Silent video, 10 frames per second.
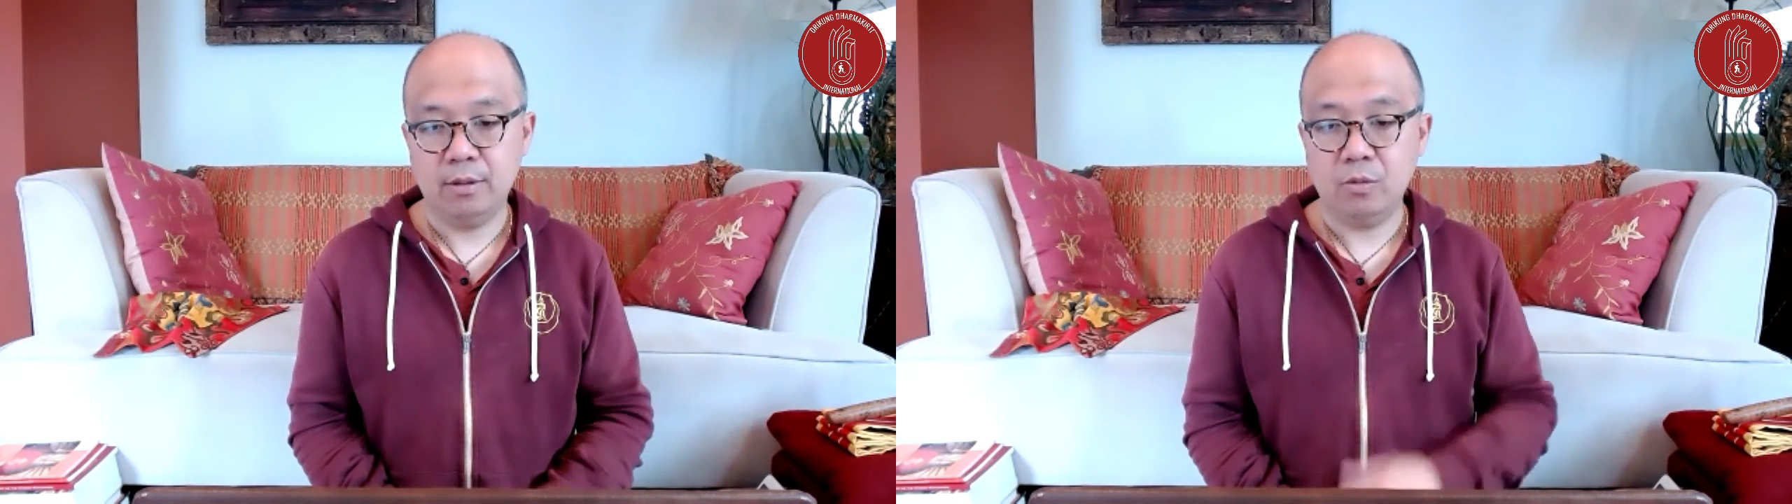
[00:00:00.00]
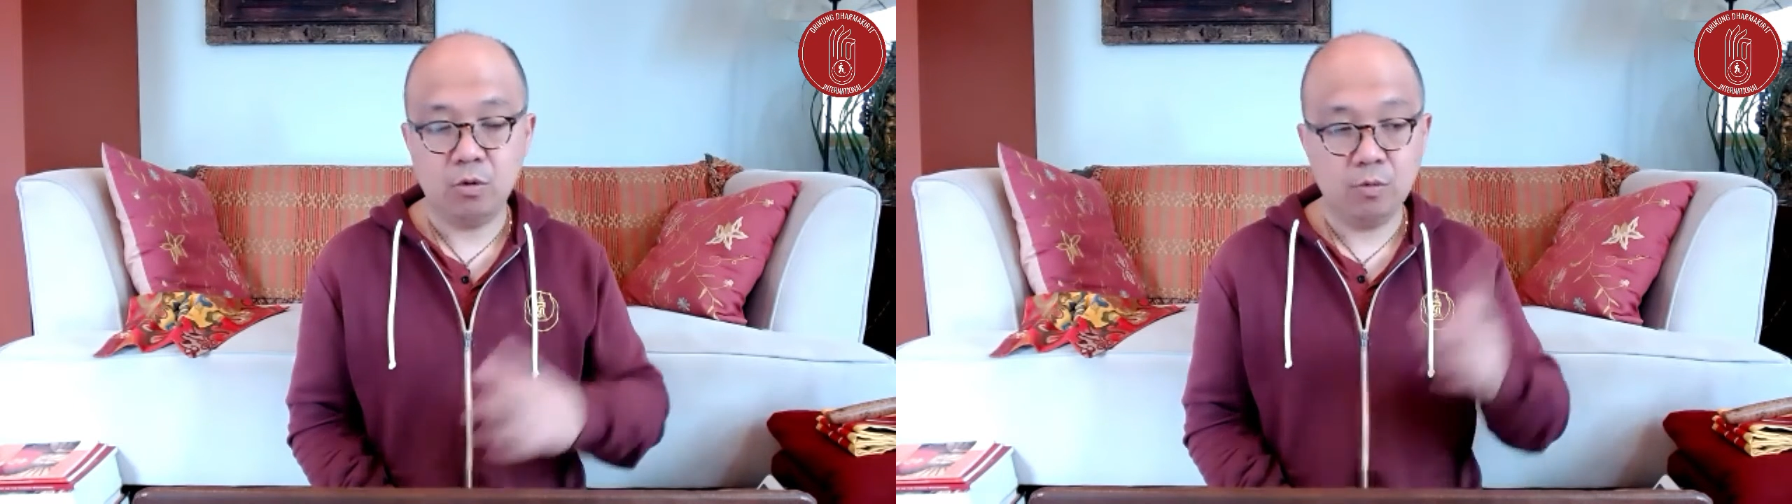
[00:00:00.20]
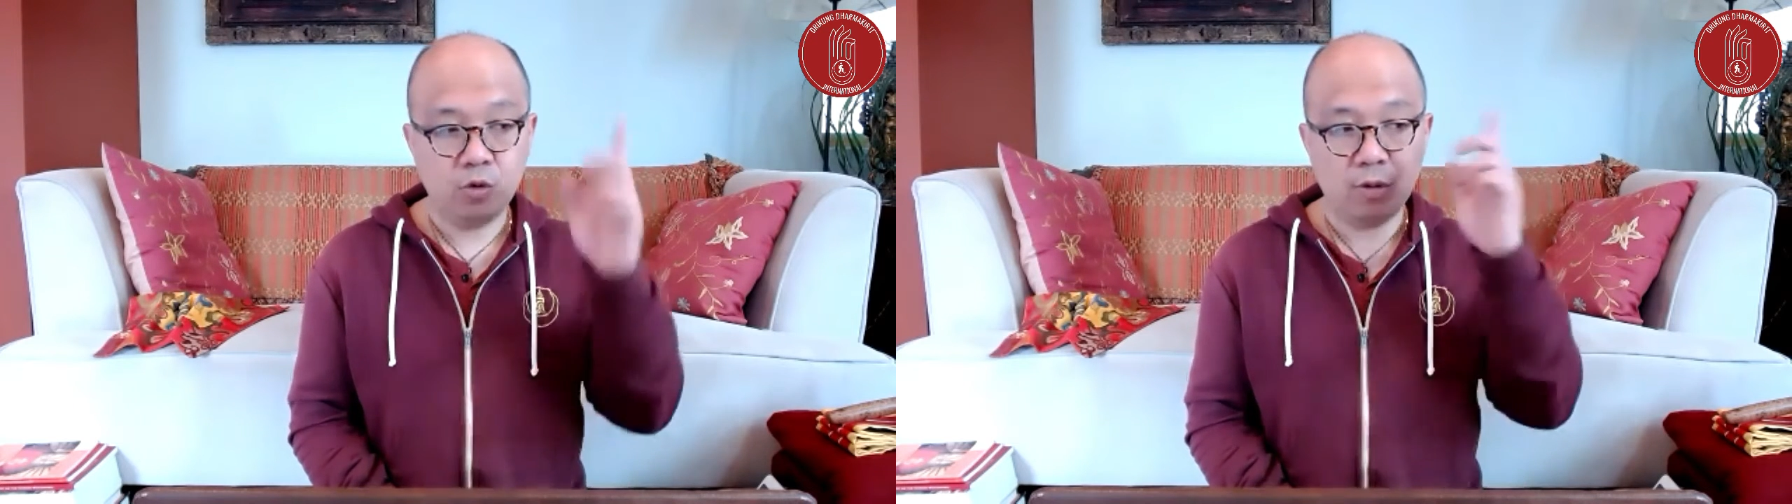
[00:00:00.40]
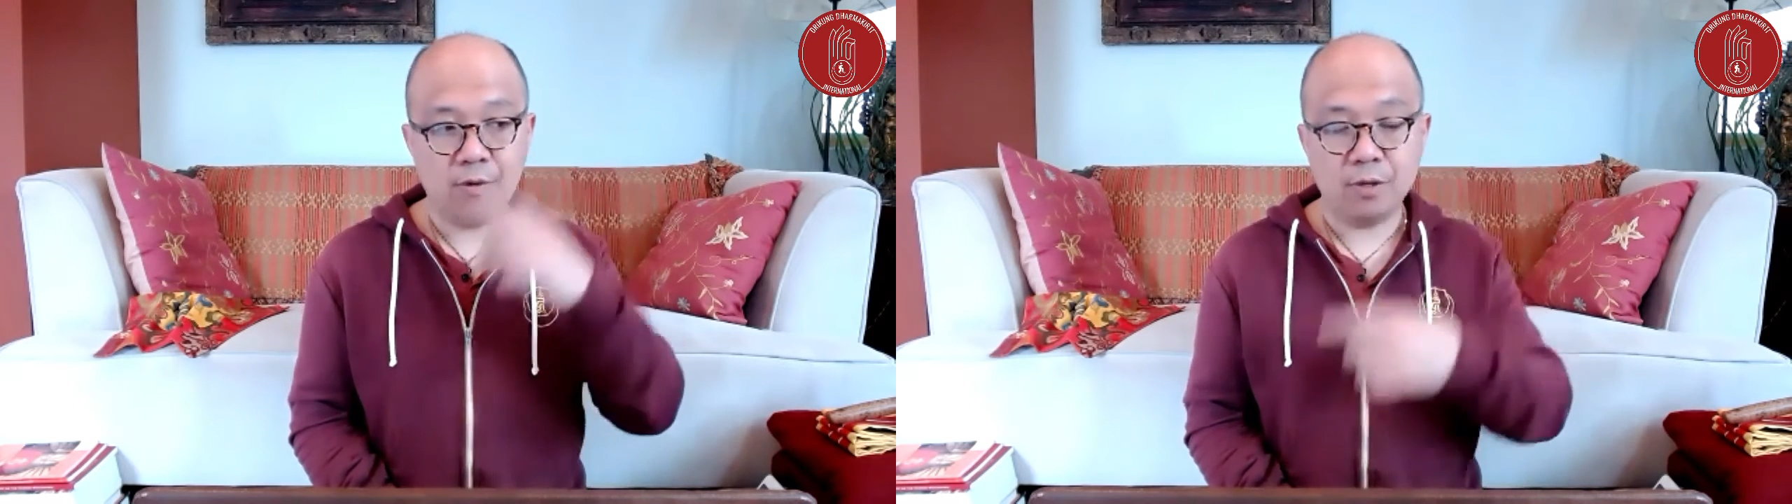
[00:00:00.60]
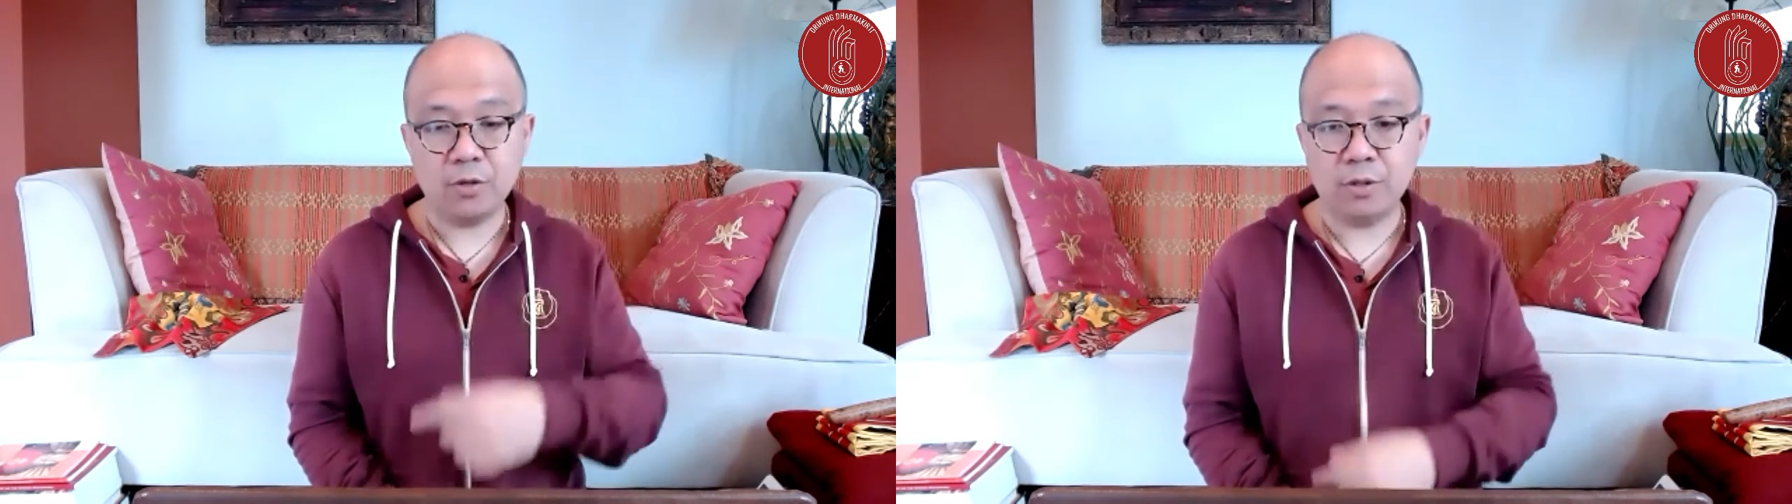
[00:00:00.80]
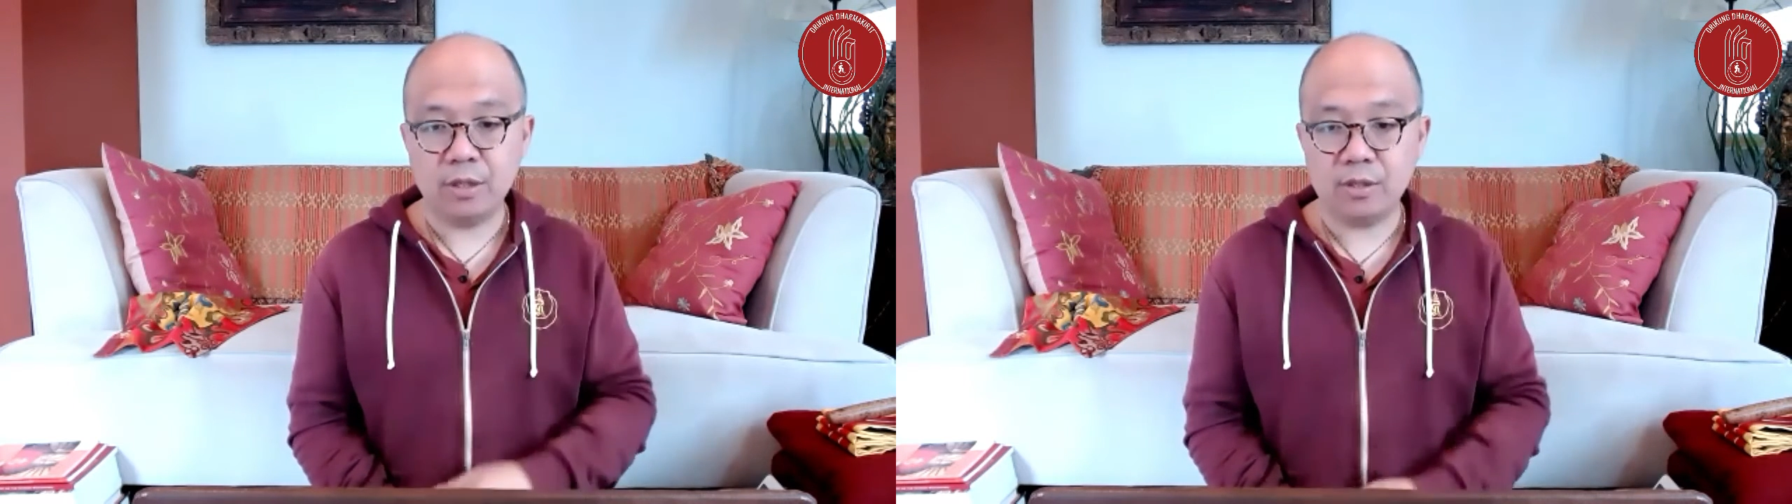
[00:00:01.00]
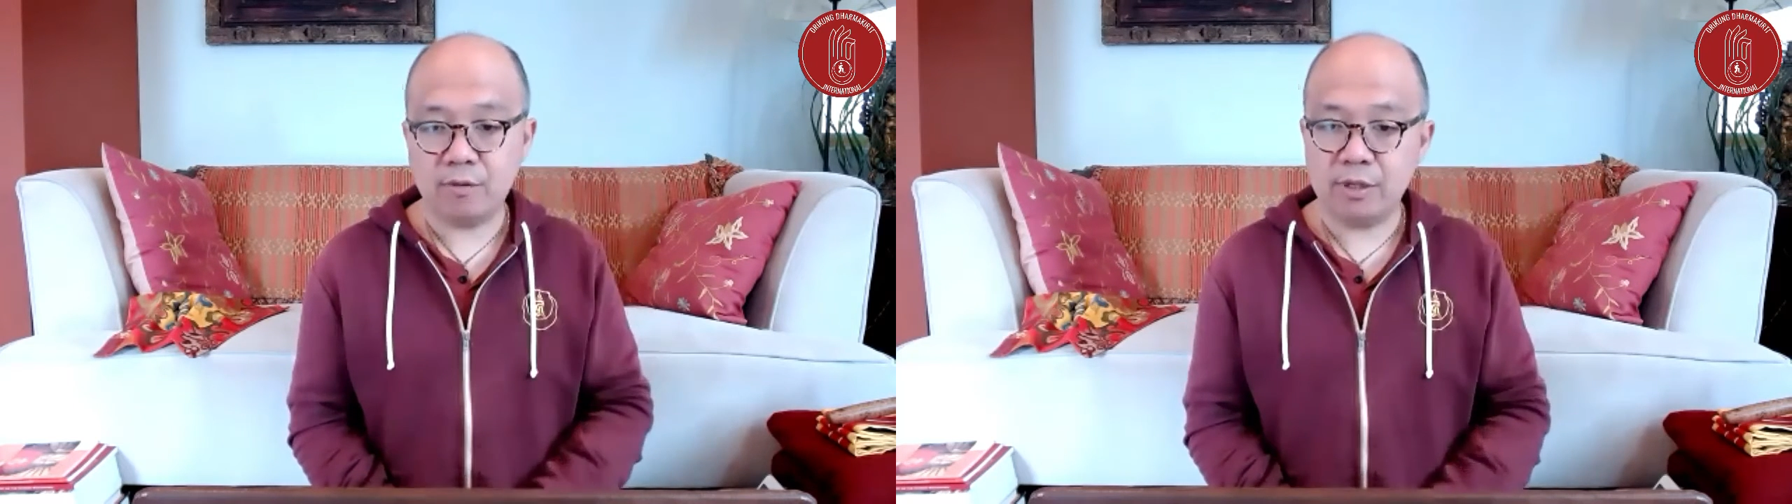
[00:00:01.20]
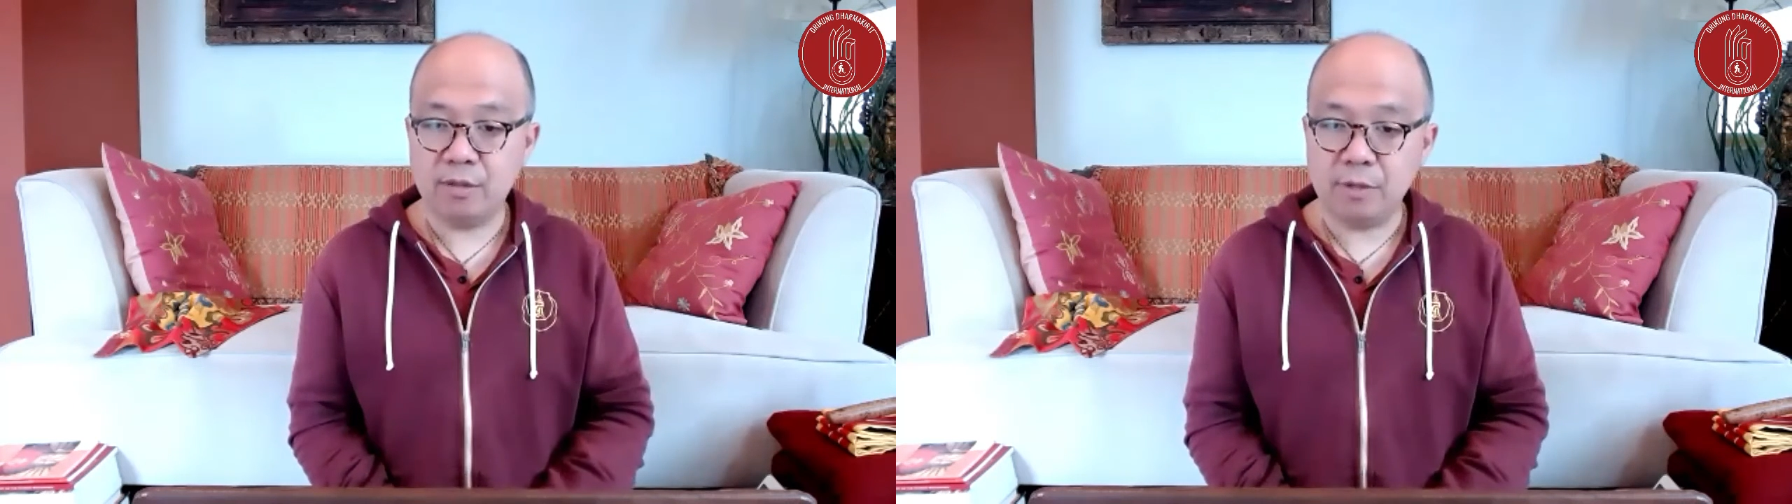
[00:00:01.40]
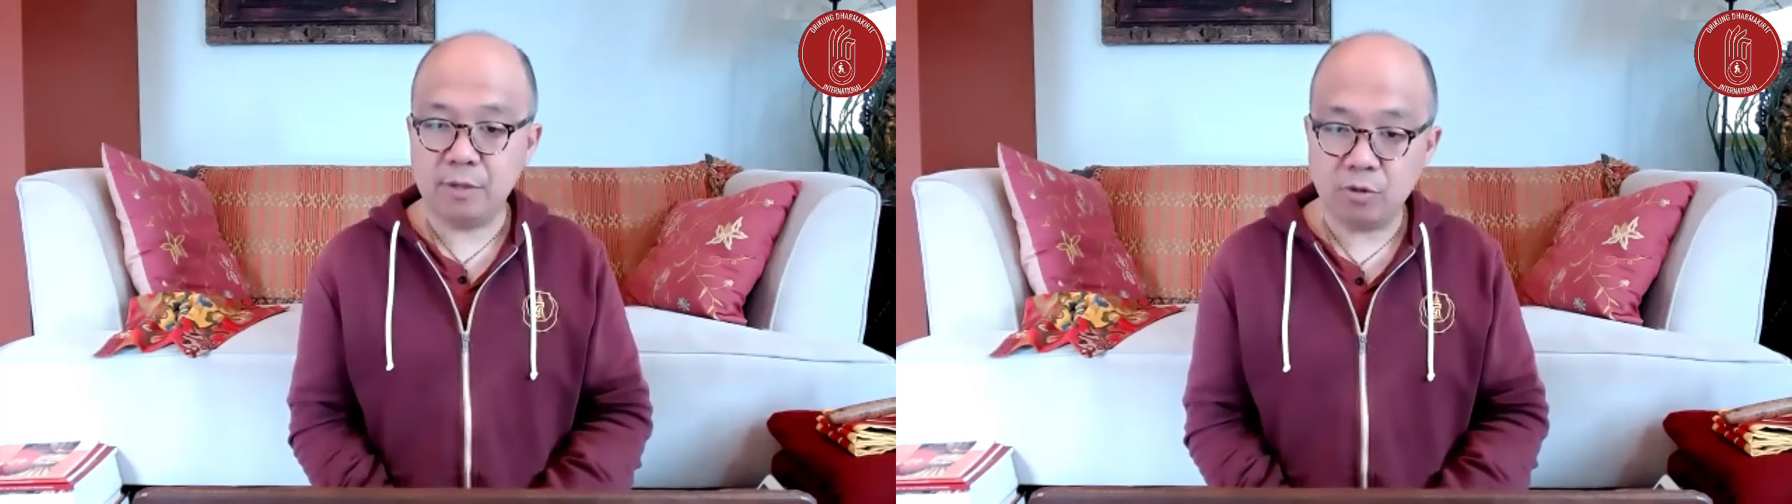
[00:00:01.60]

Om Swabhava Shuddha Savadhamma